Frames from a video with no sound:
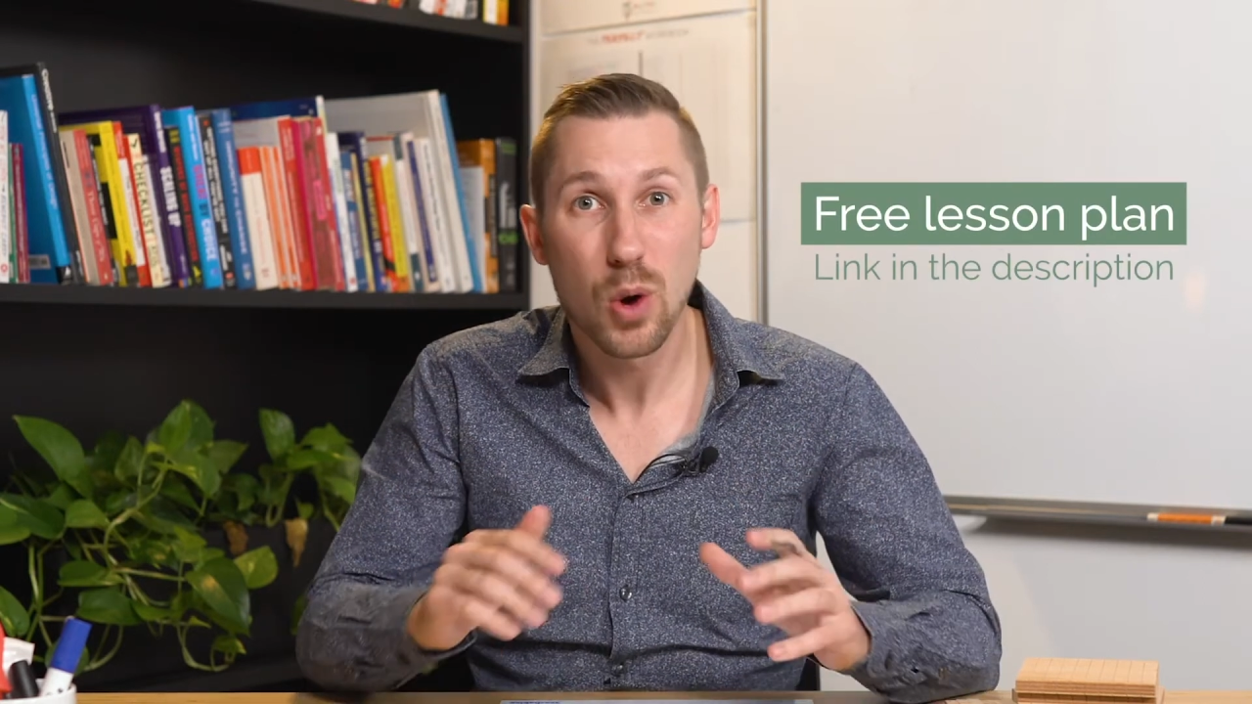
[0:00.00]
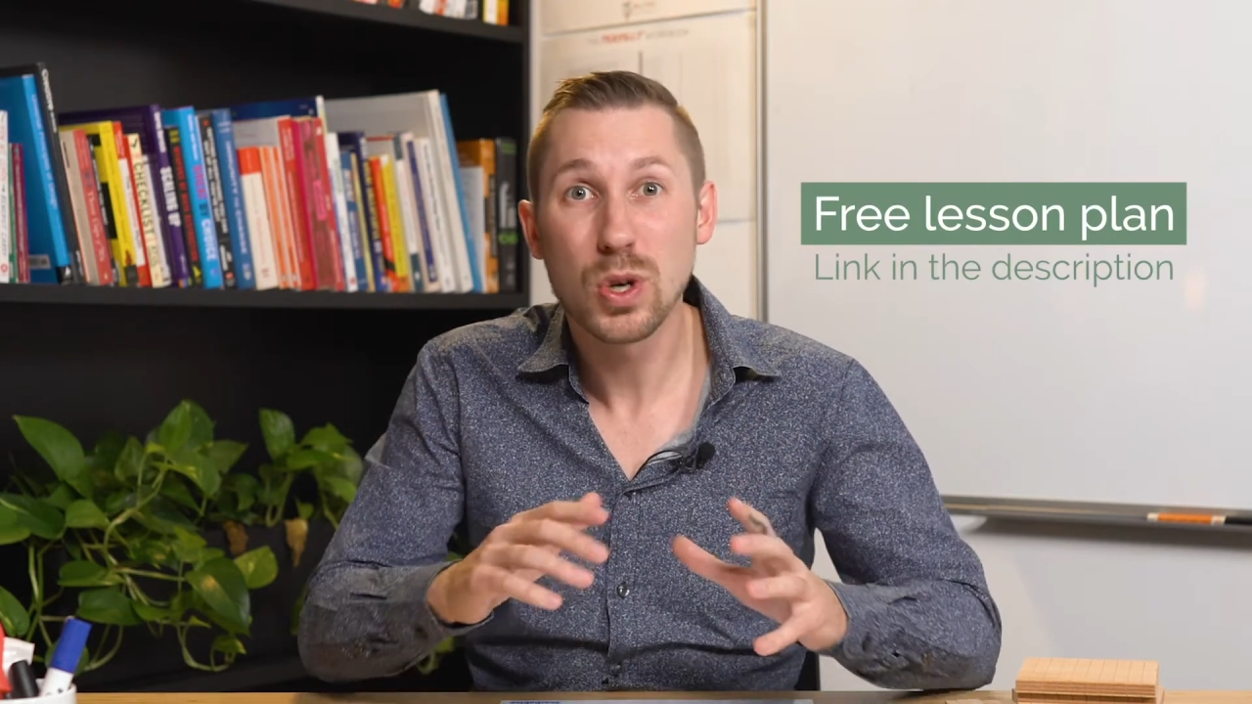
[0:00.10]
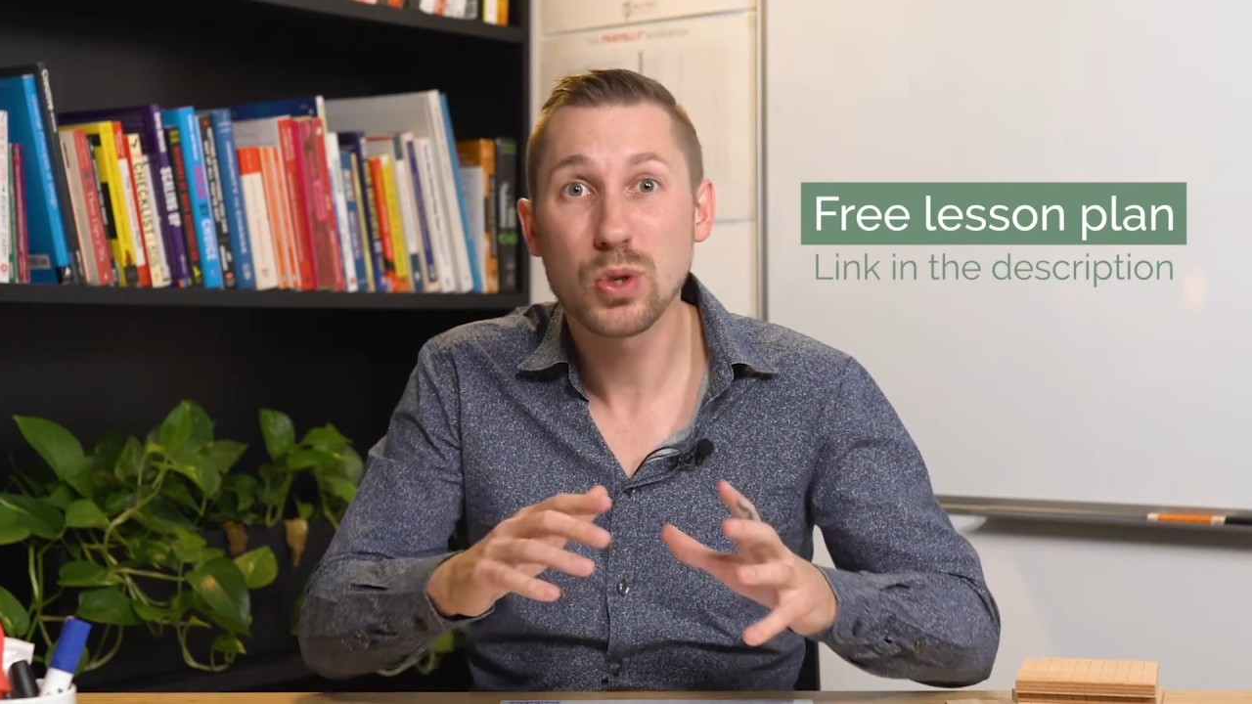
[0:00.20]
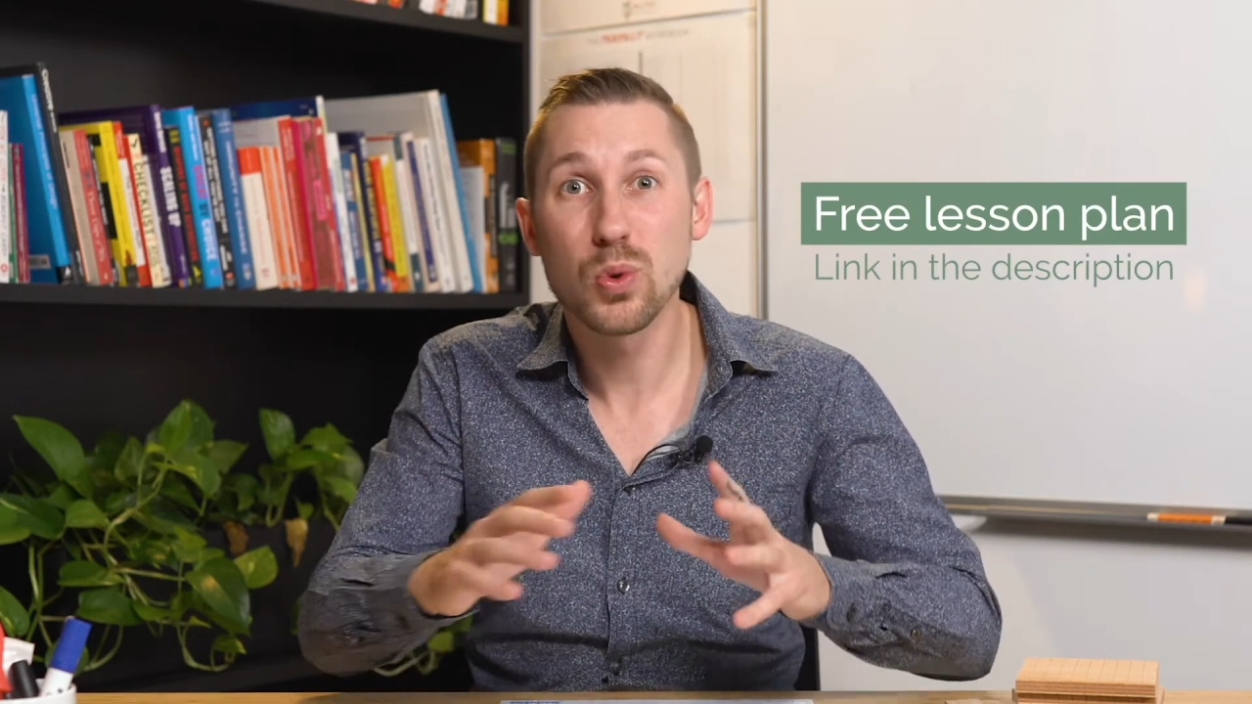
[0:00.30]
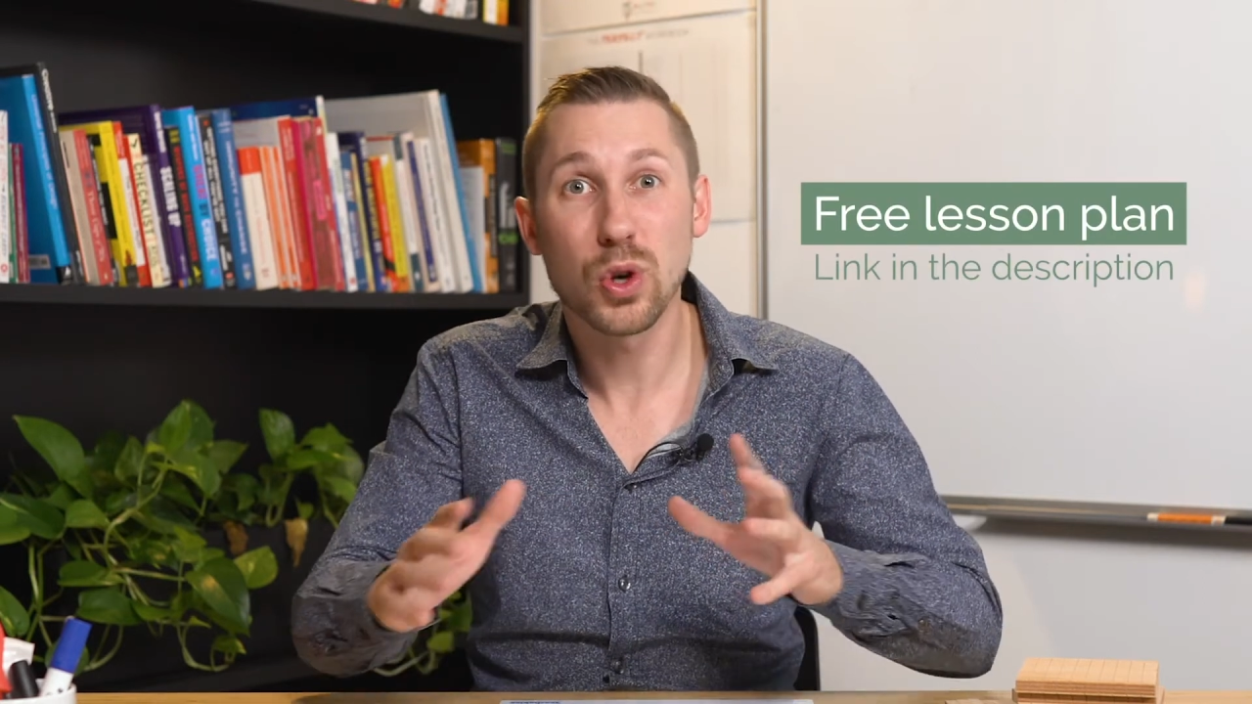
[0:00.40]

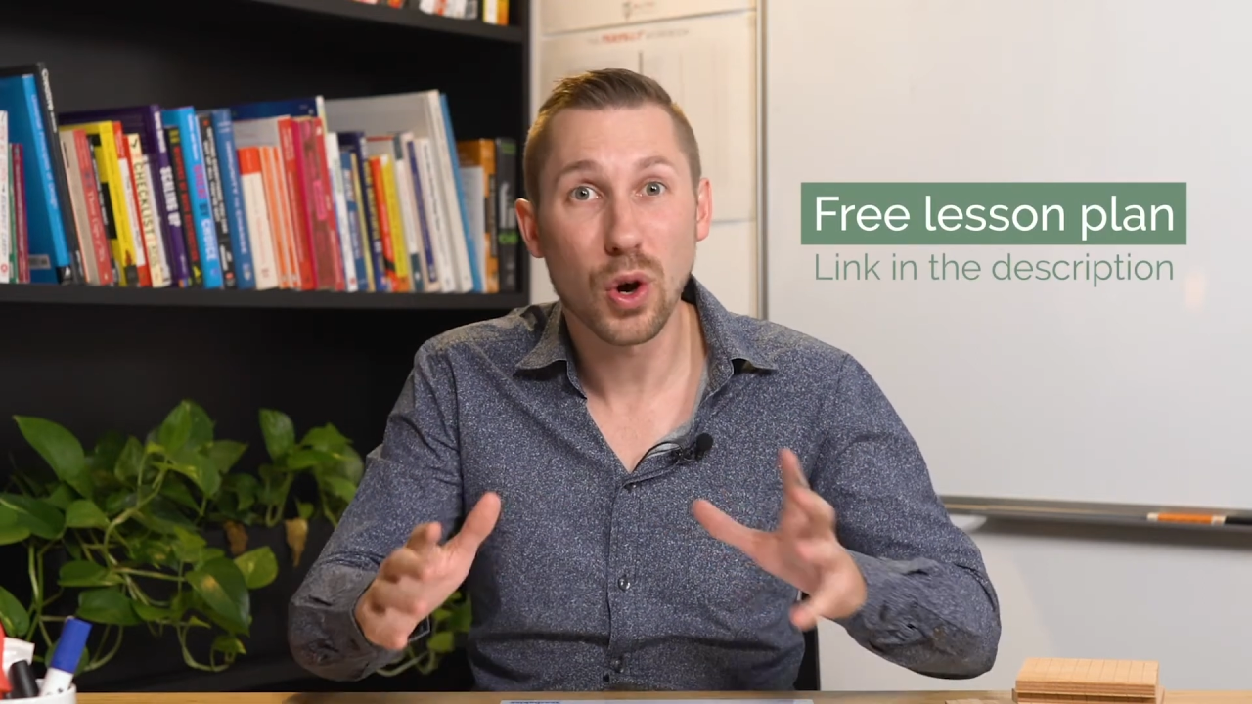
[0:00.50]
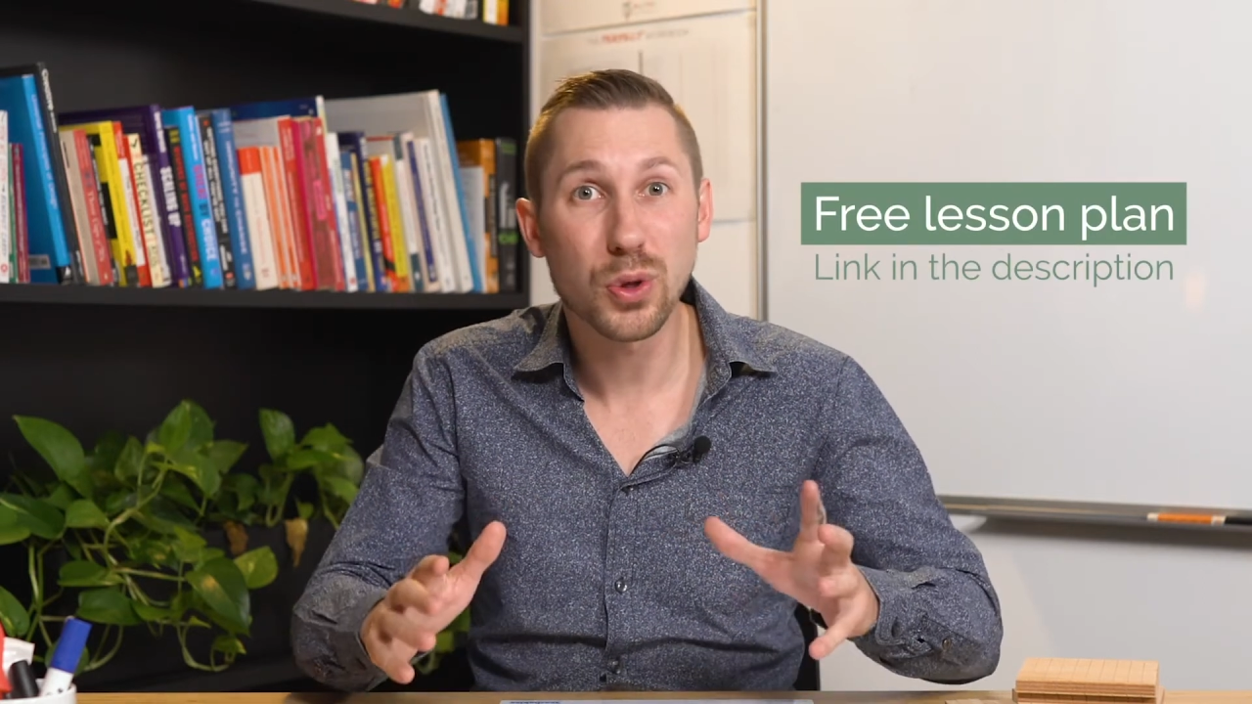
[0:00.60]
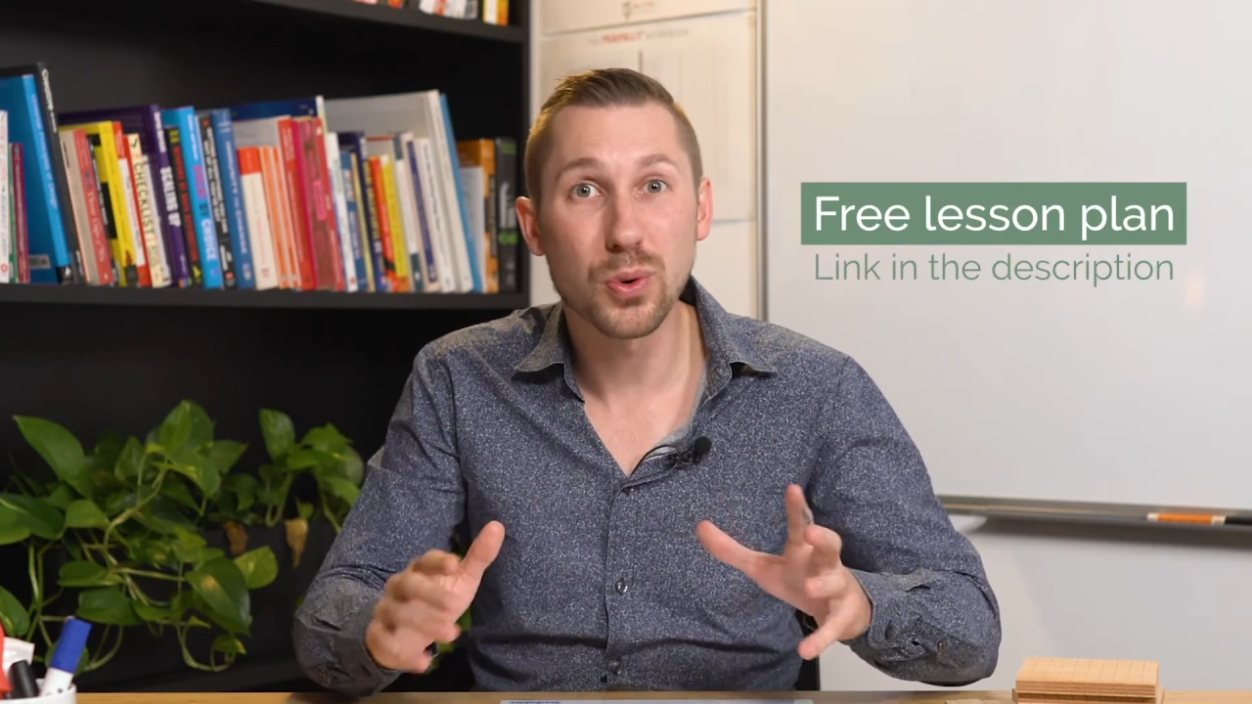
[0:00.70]
which will go